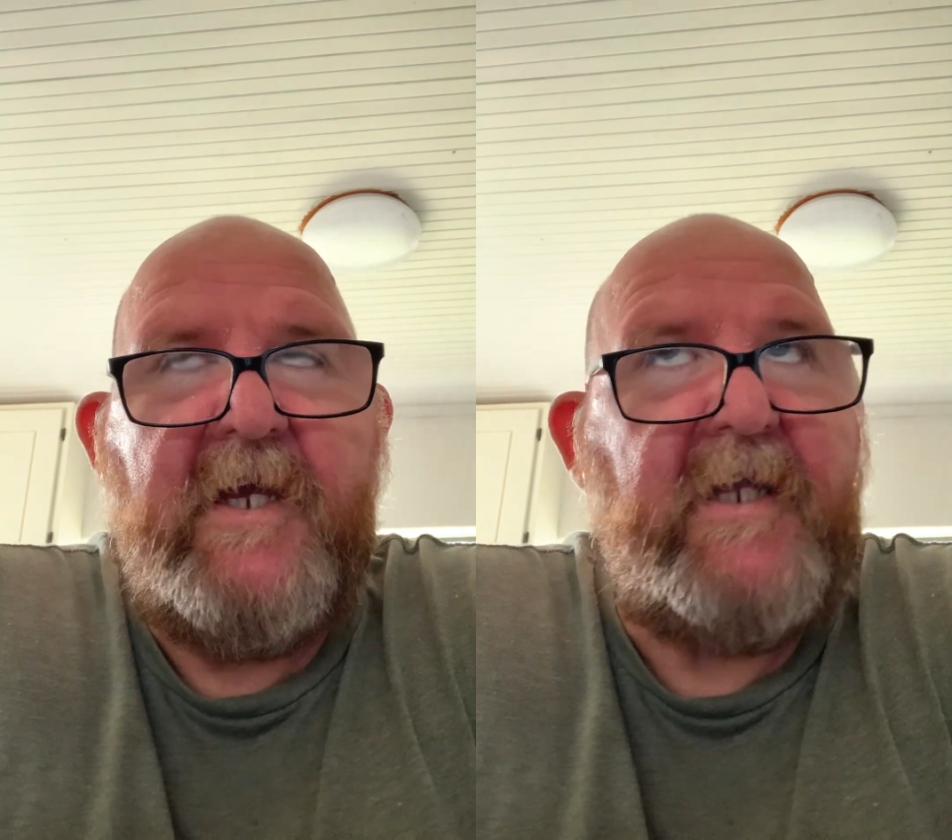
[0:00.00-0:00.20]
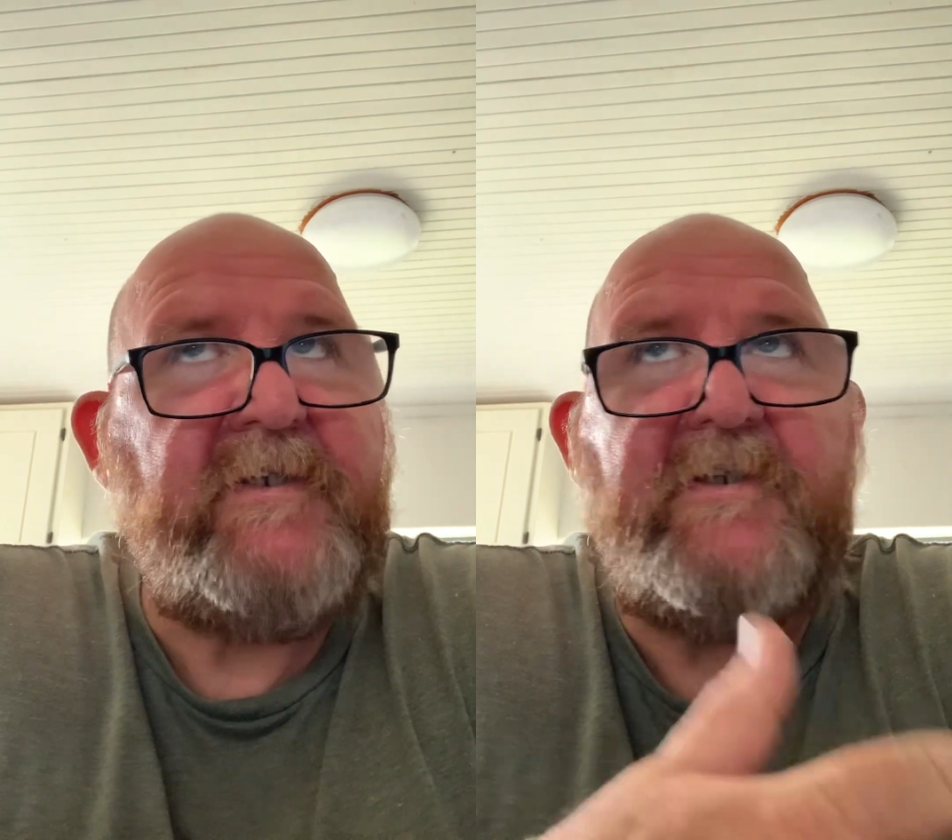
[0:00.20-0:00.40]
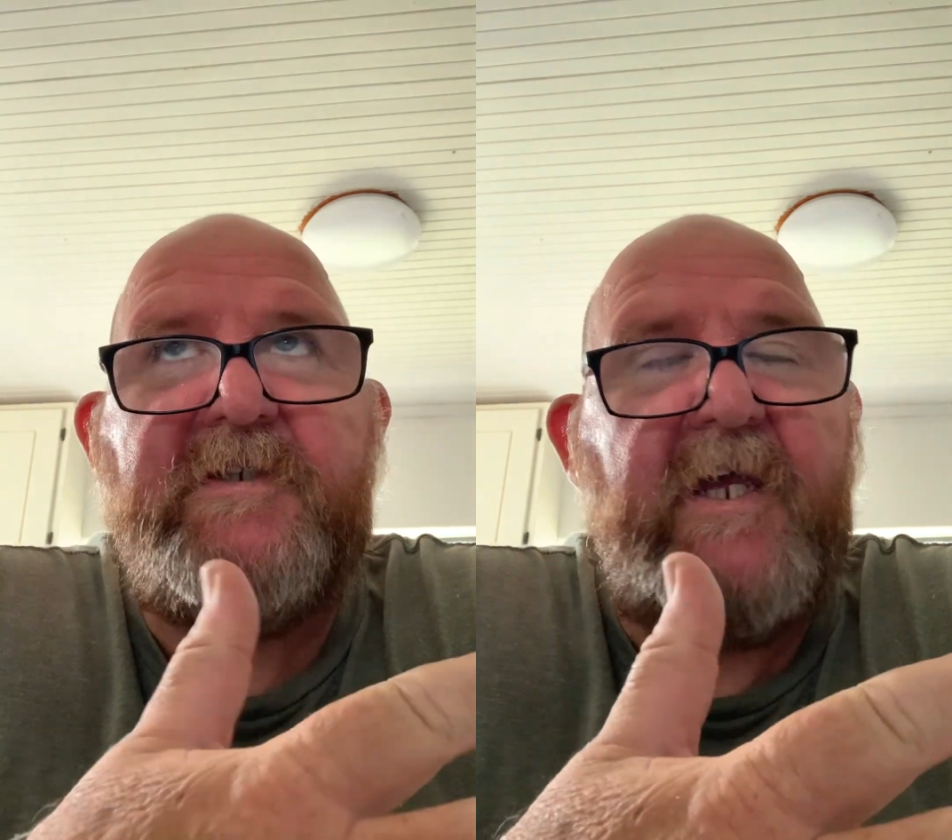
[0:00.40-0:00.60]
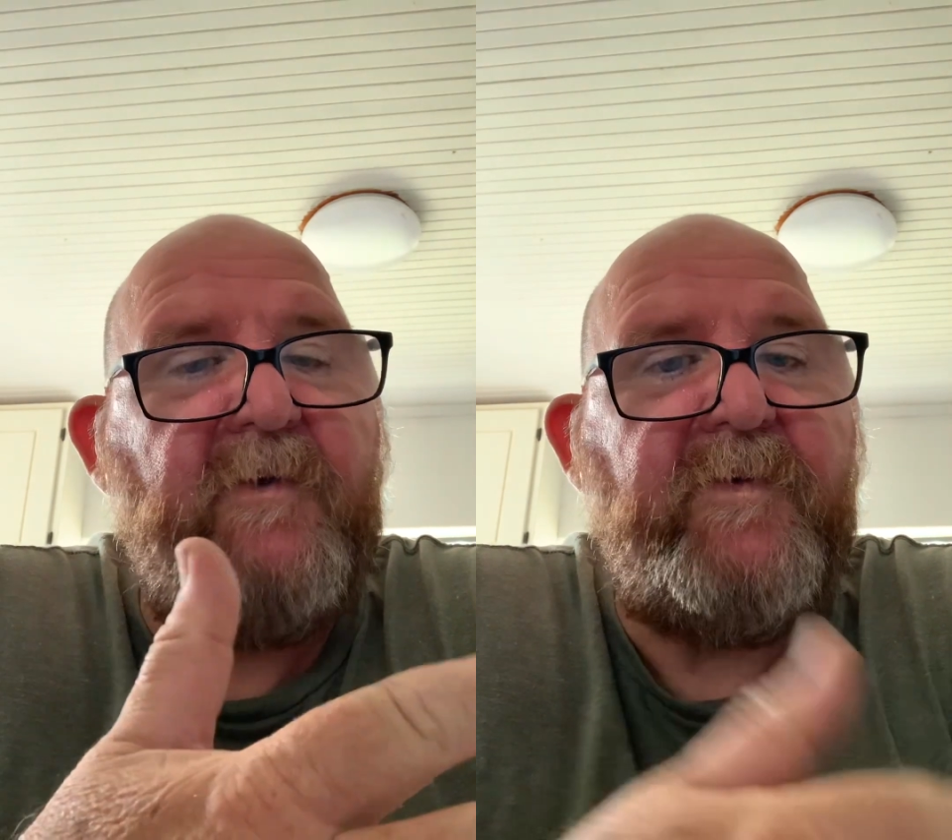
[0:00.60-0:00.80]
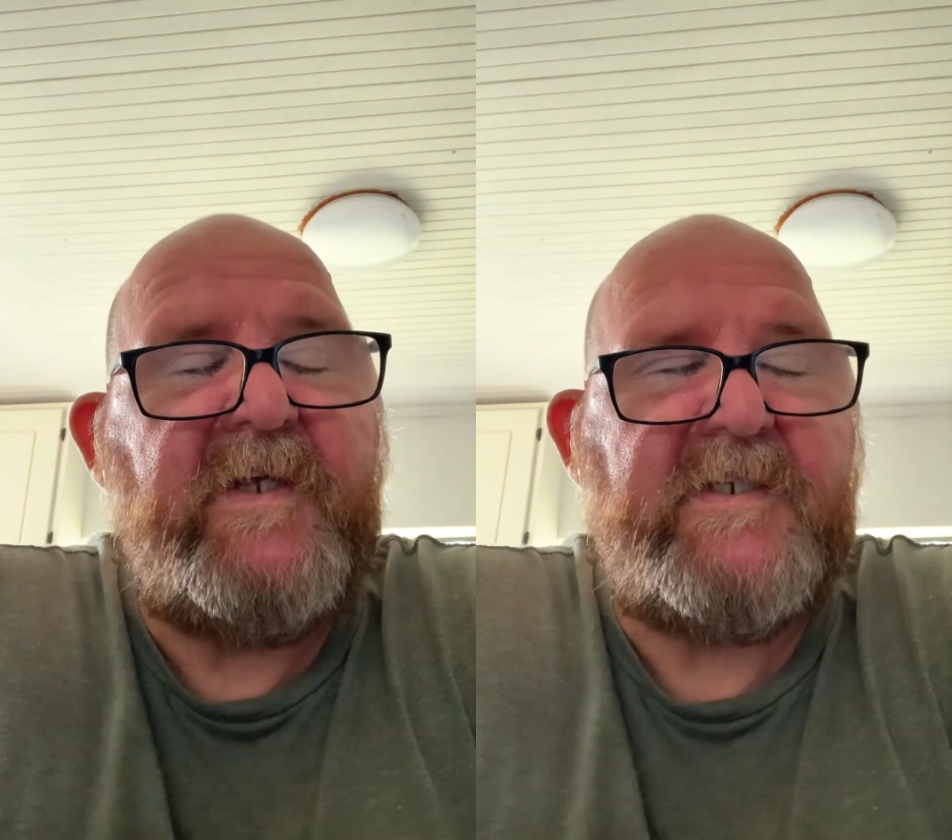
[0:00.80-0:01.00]
it could take
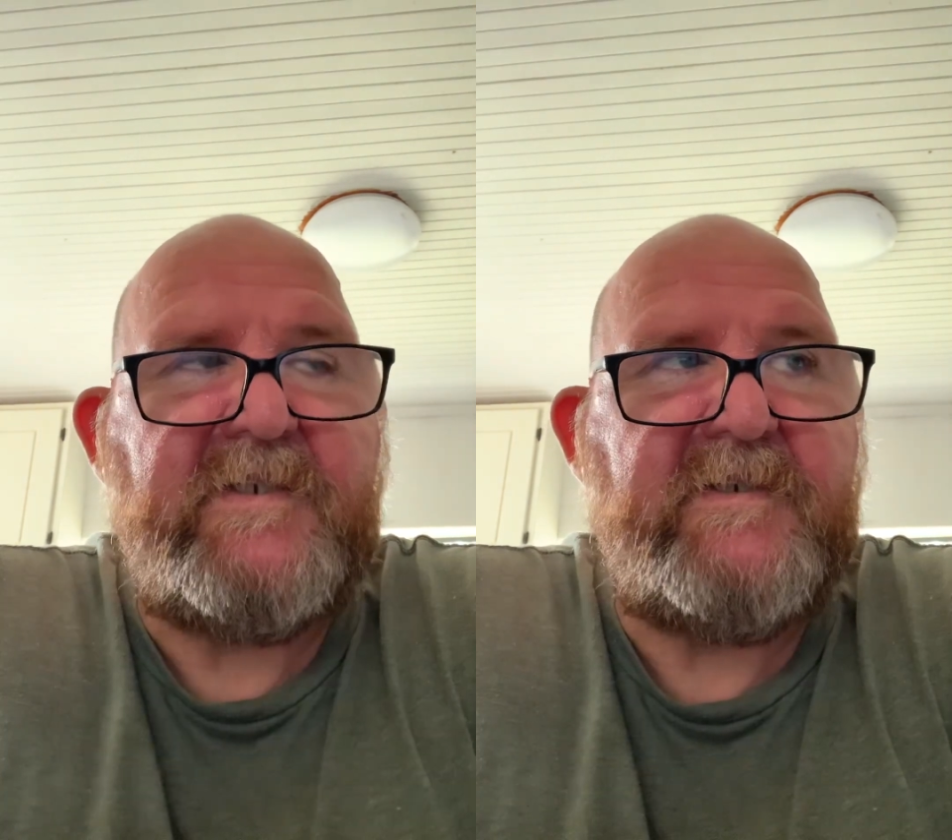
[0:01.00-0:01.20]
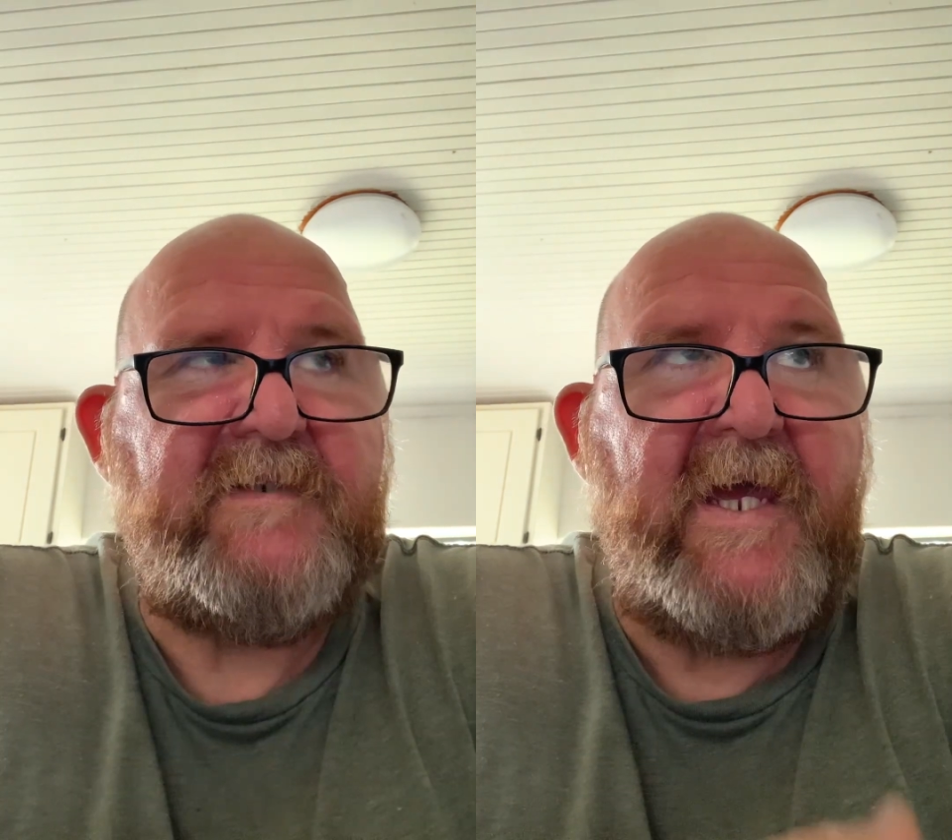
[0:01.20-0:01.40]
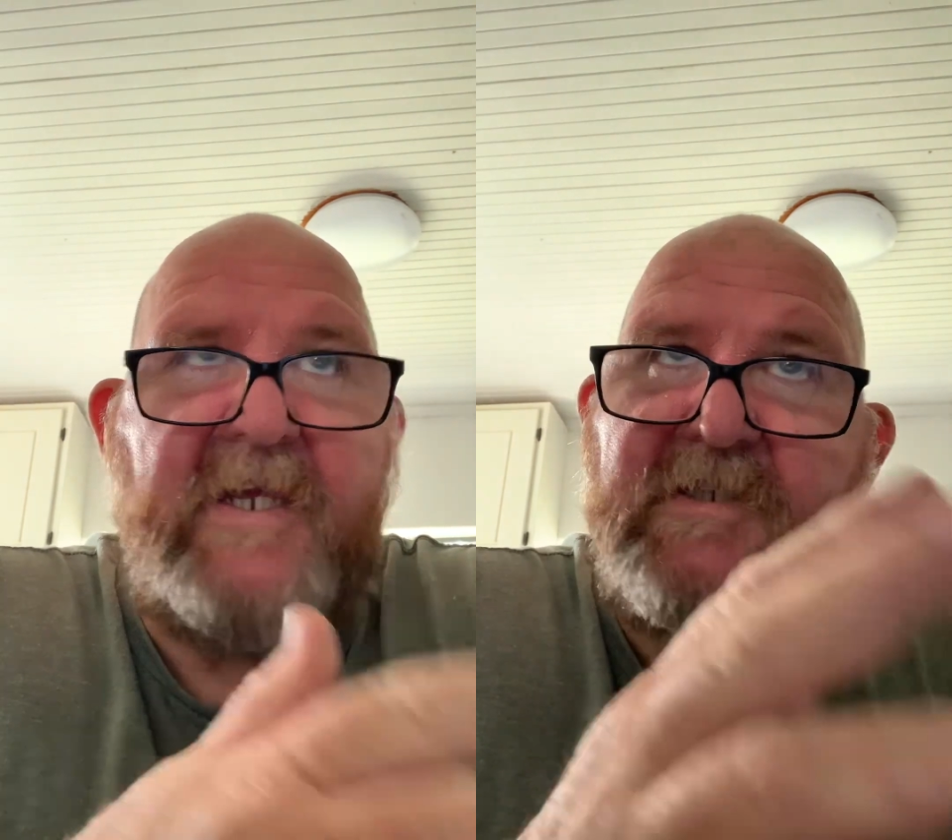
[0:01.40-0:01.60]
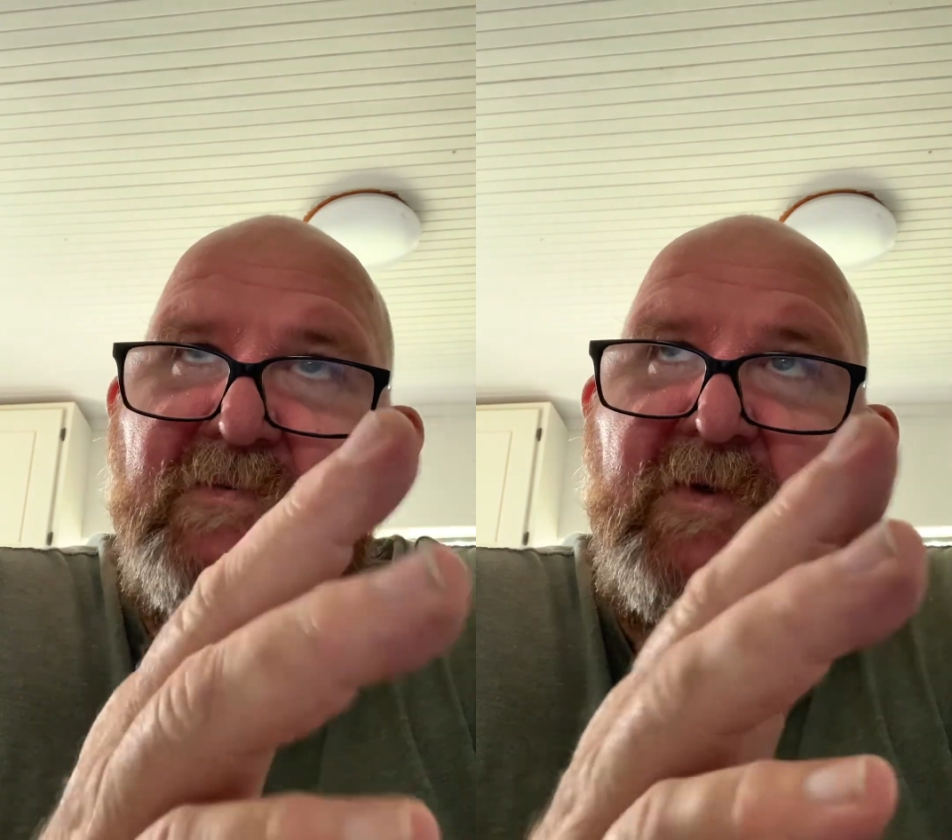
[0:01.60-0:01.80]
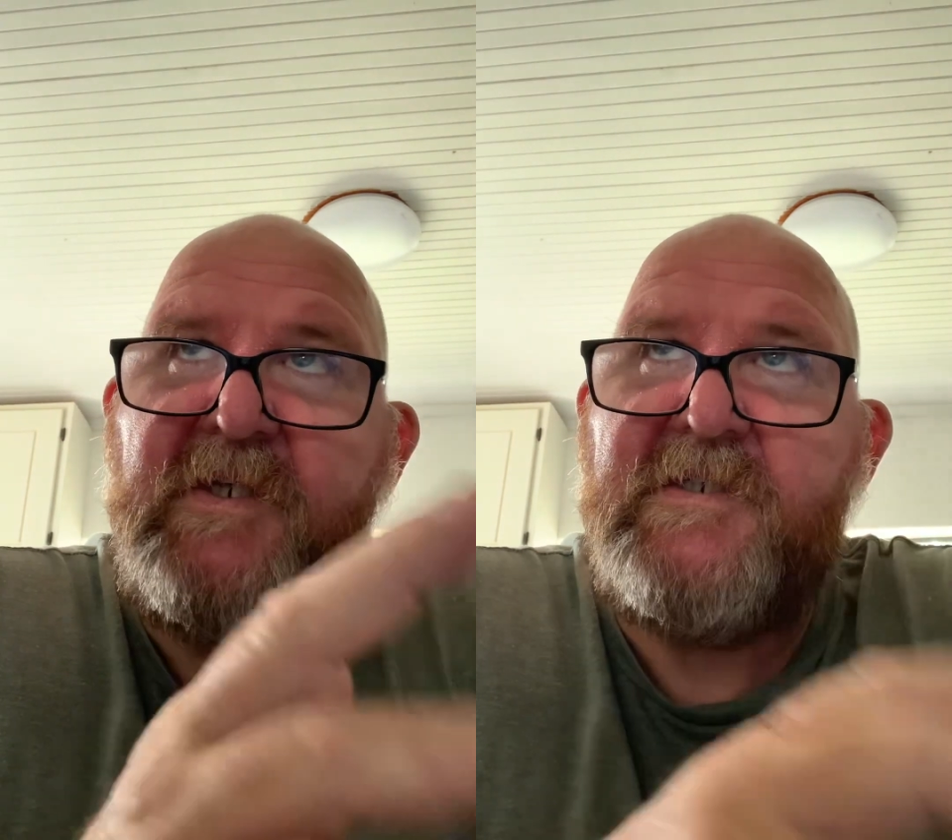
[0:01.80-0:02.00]
weeks, days,
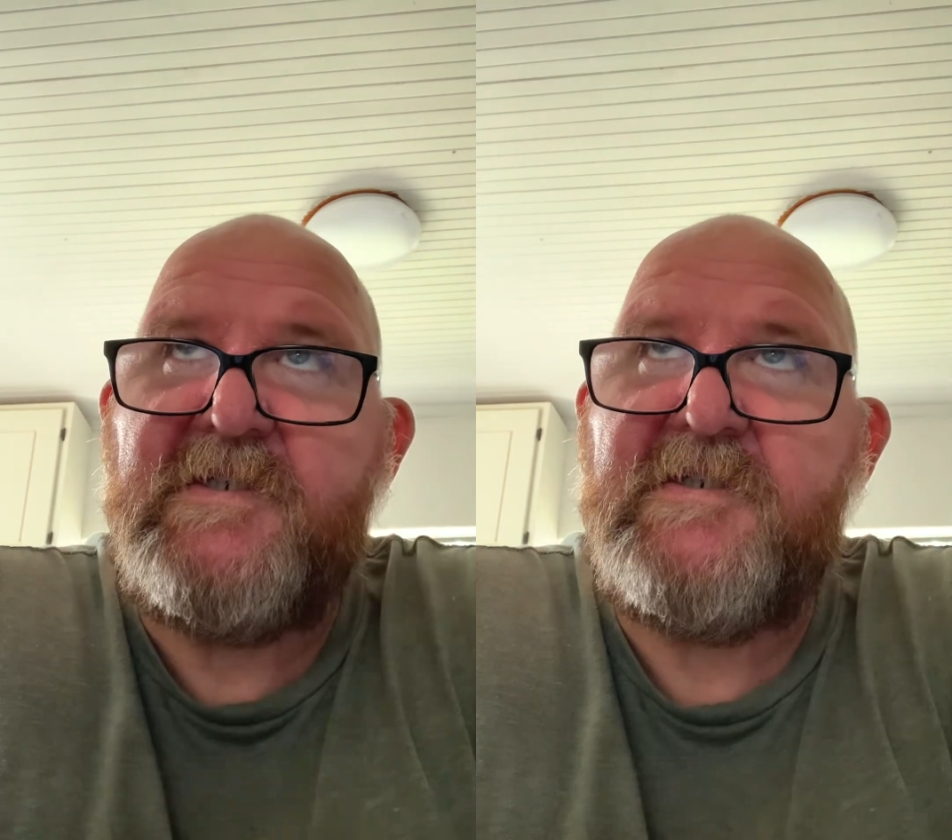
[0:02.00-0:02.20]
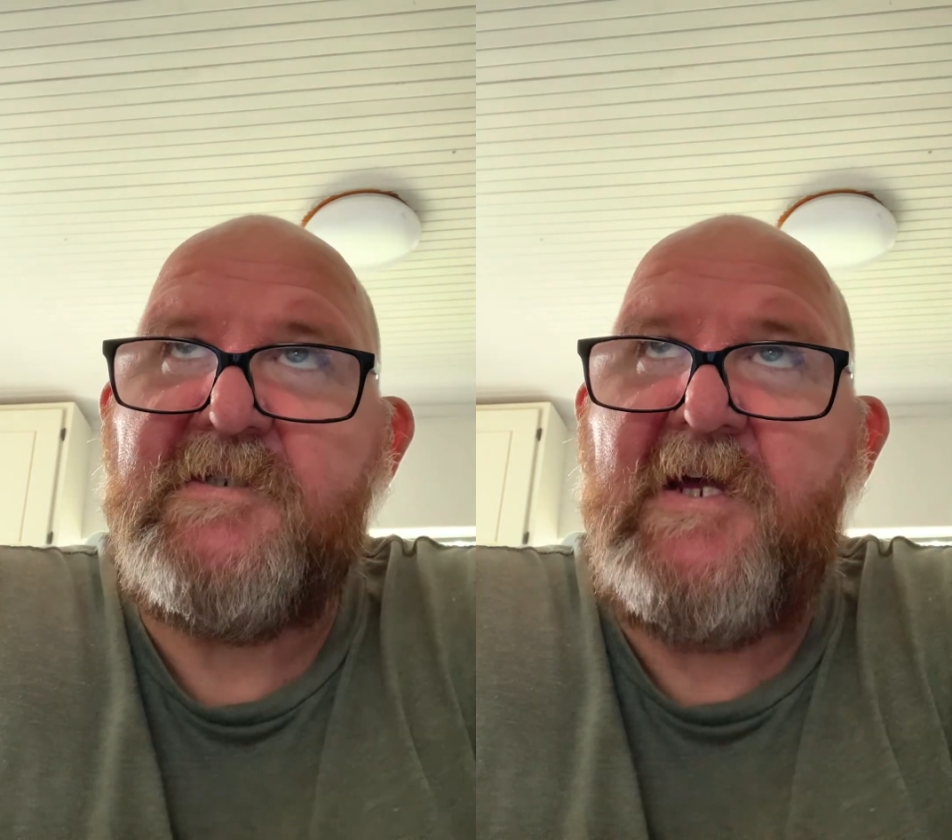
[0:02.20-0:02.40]
weeks,